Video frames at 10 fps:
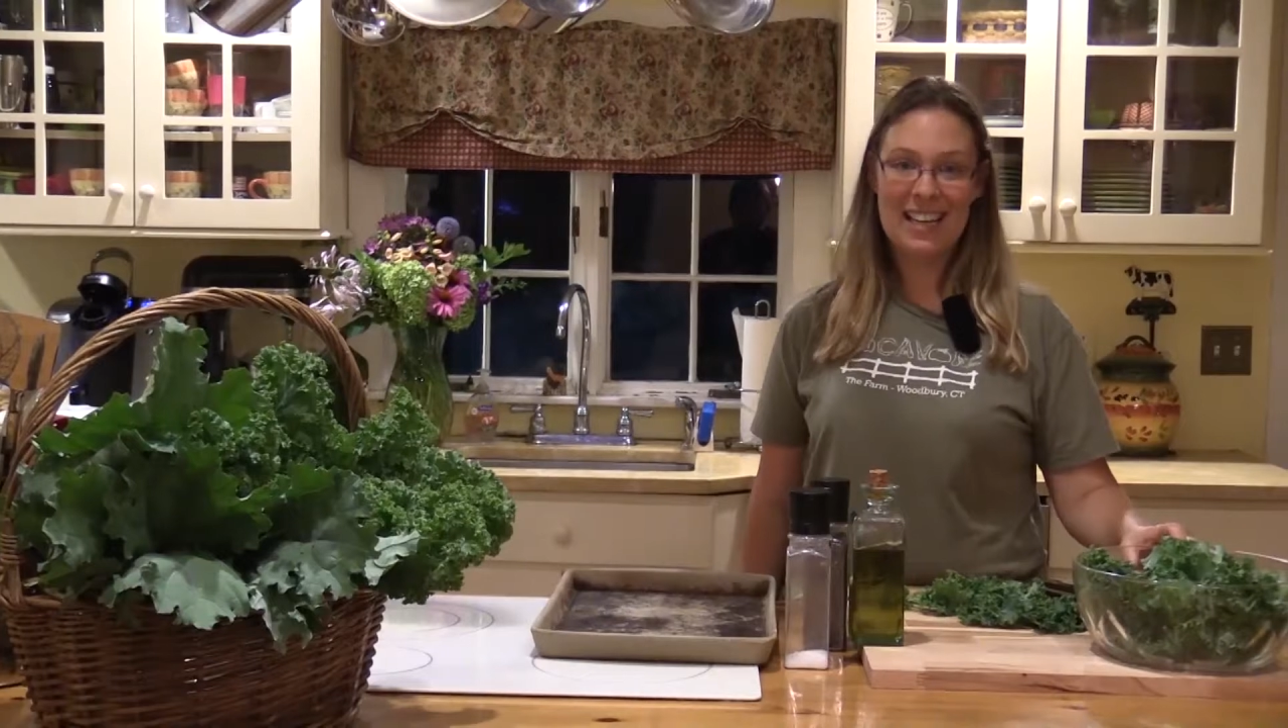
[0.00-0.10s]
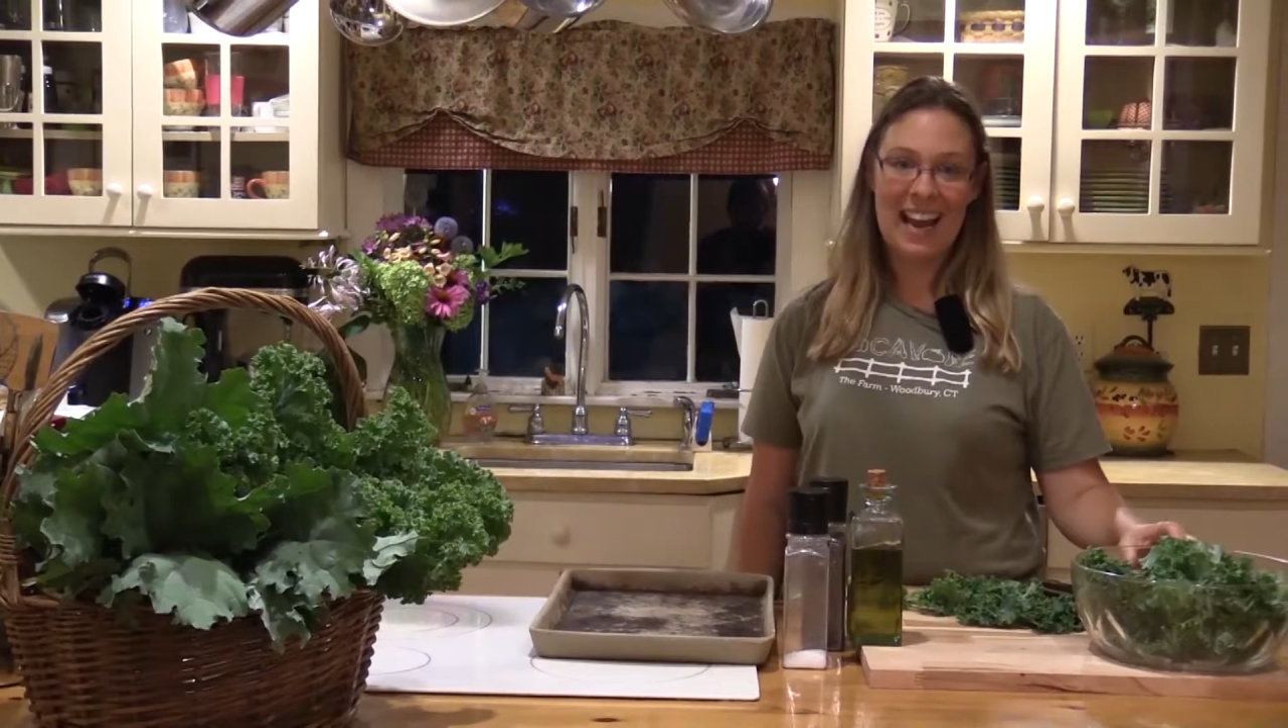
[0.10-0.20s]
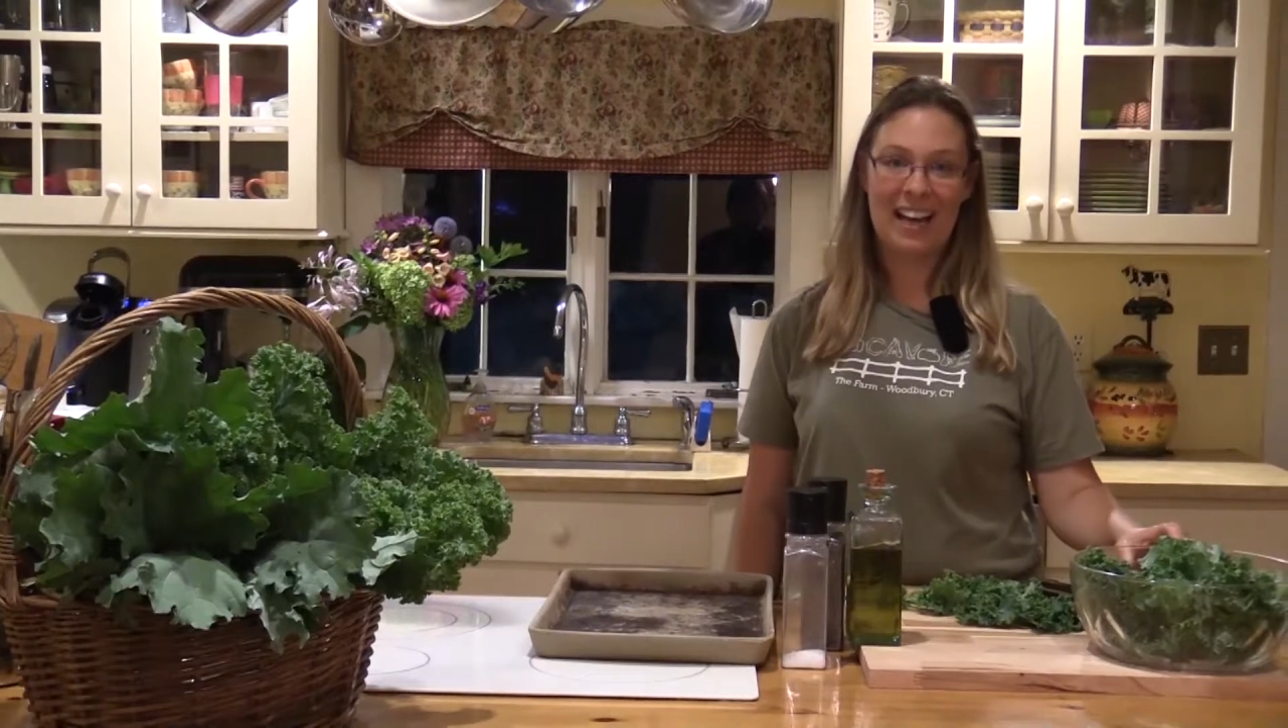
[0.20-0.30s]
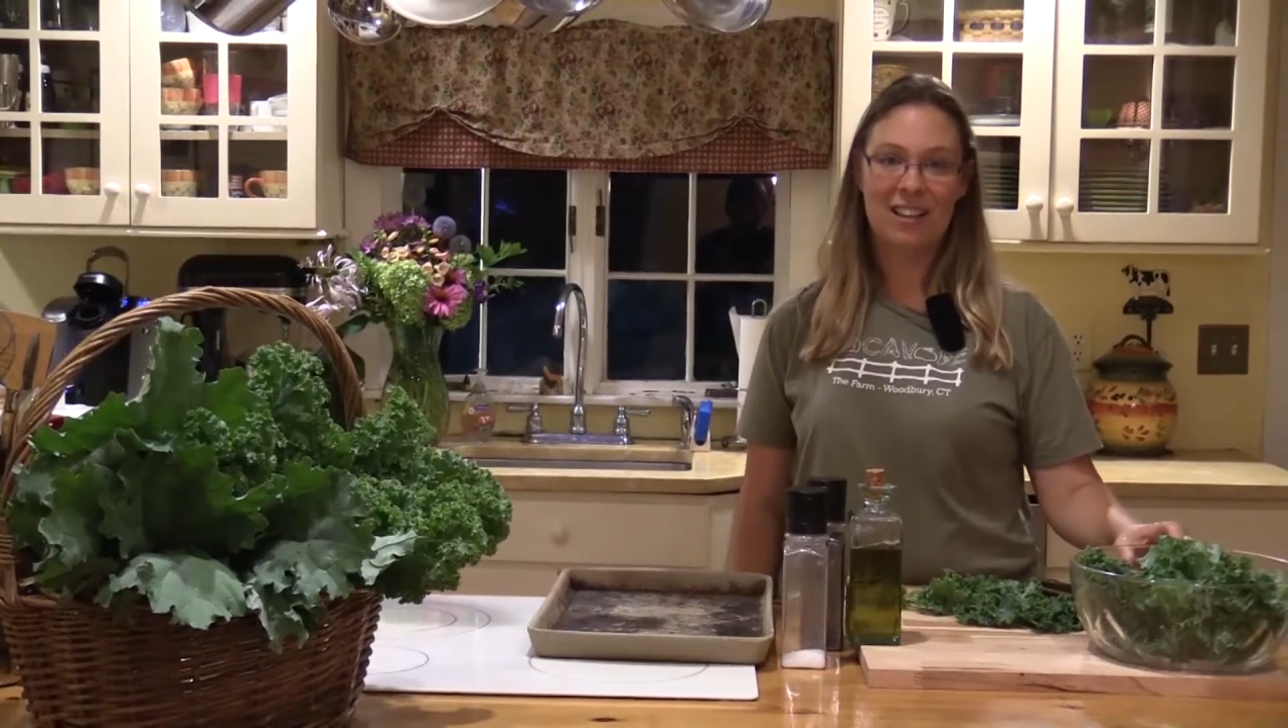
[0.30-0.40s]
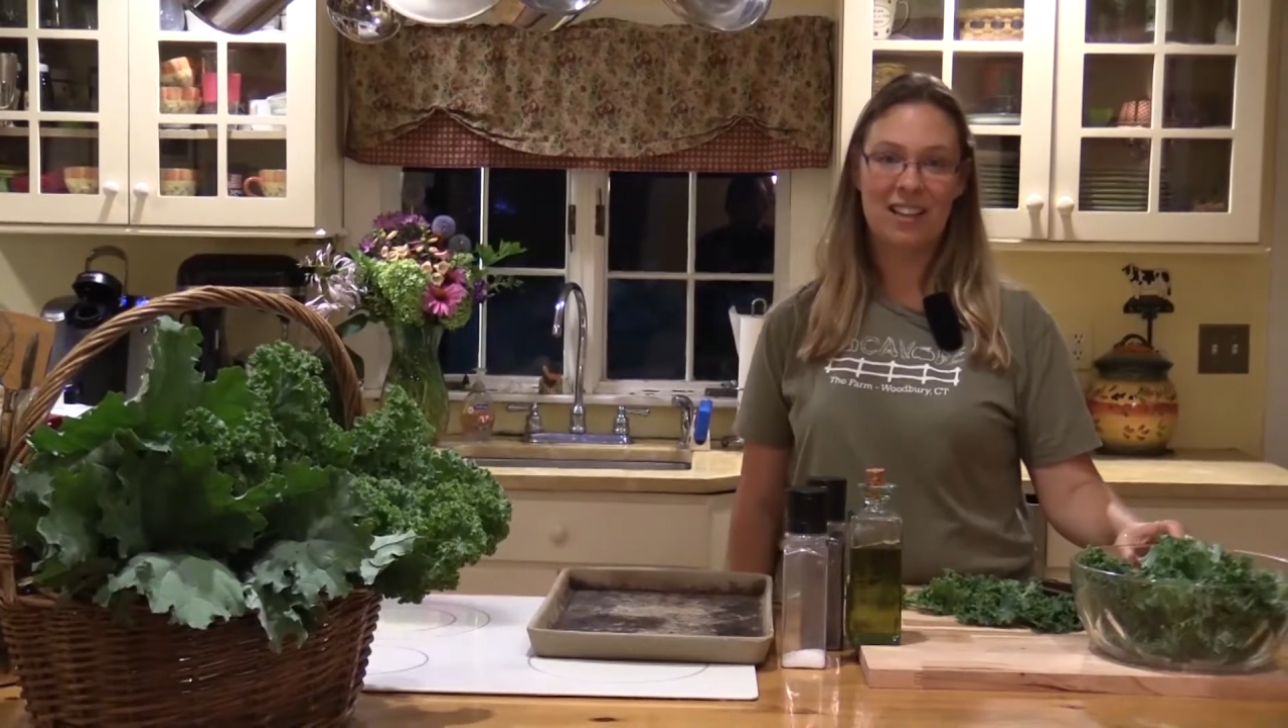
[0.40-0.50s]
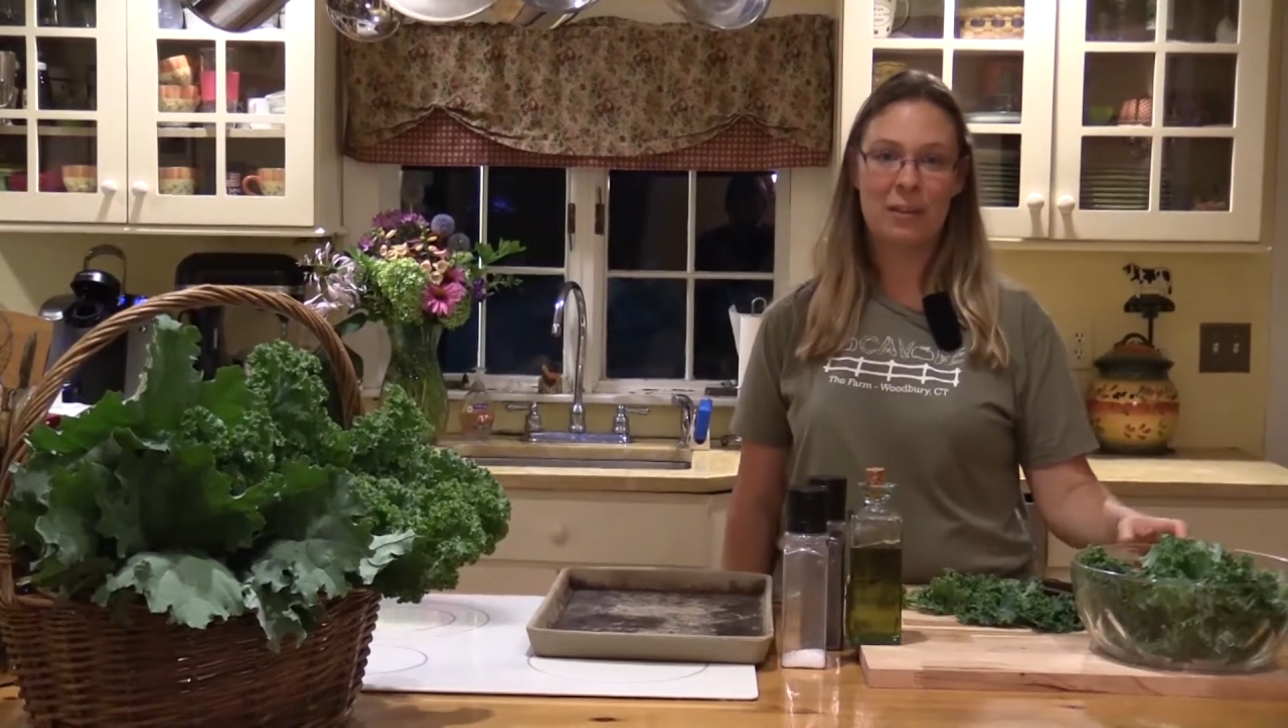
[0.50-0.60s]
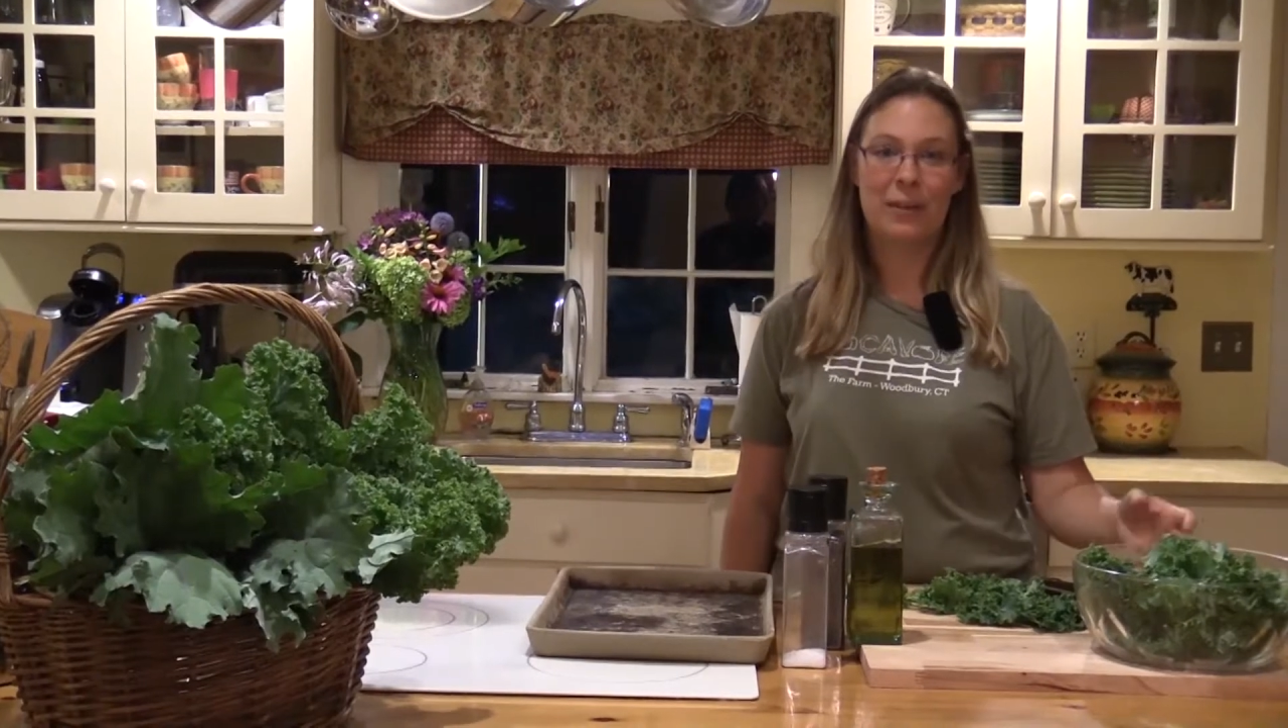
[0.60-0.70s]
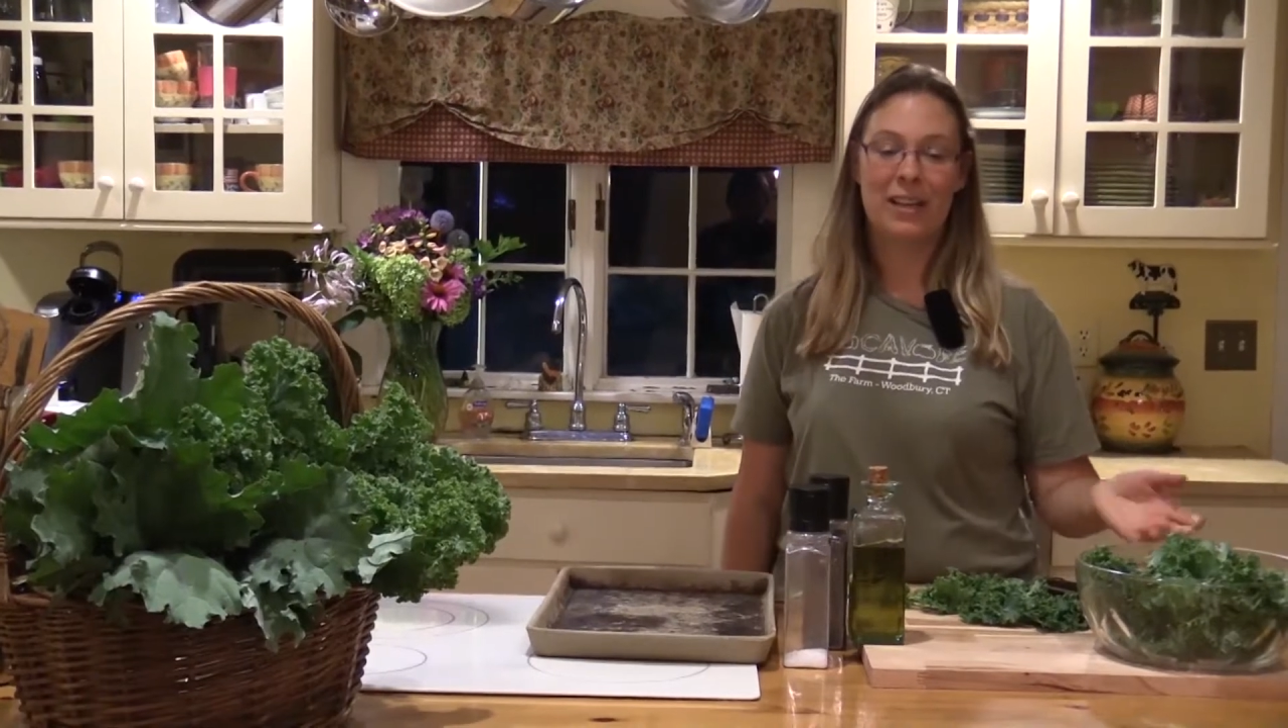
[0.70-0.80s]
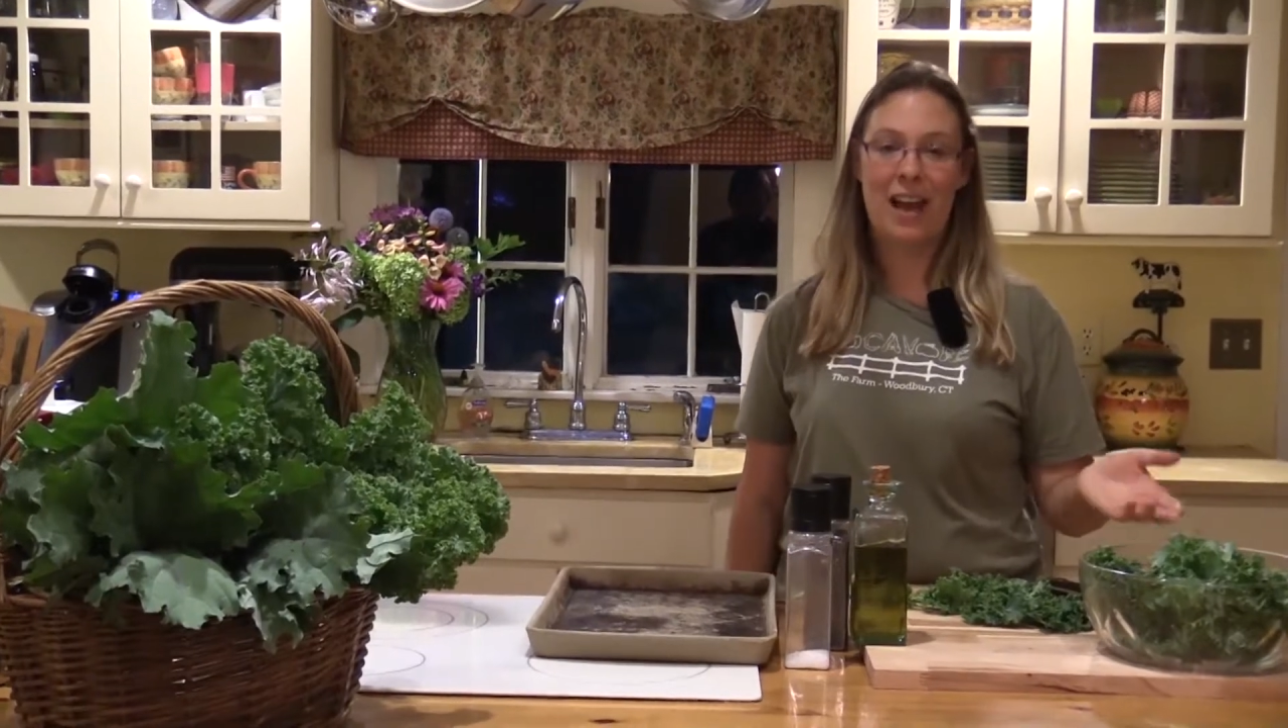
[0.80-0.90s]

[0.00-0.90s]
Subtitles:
kale, and we